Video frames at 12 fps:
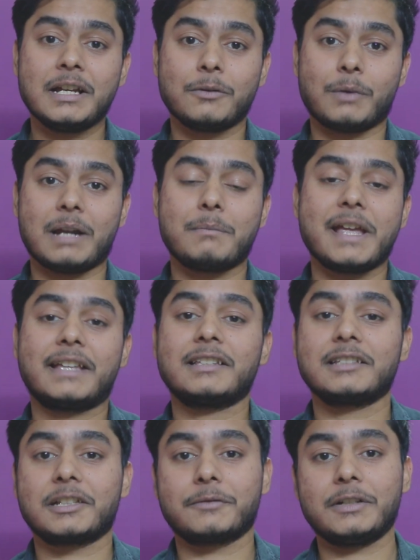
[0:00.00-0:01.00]
while
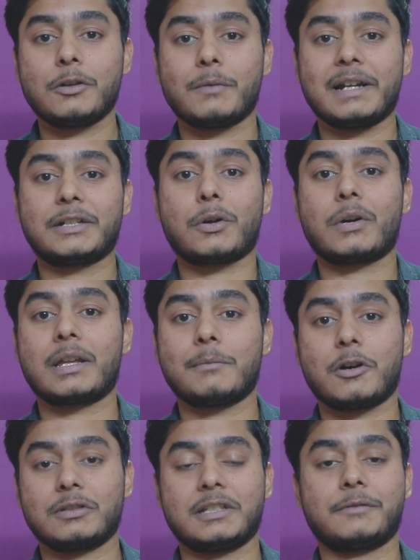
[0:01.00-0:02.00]
making this video while talking
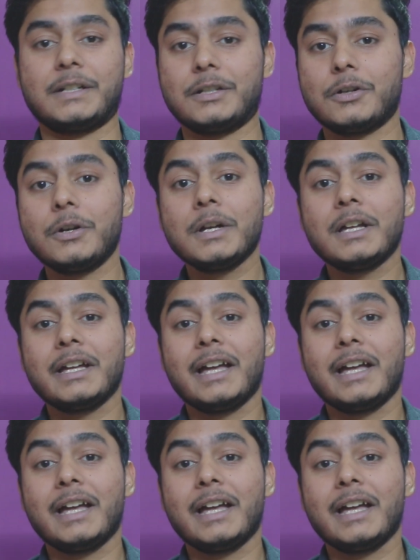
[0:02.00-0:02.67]
about this video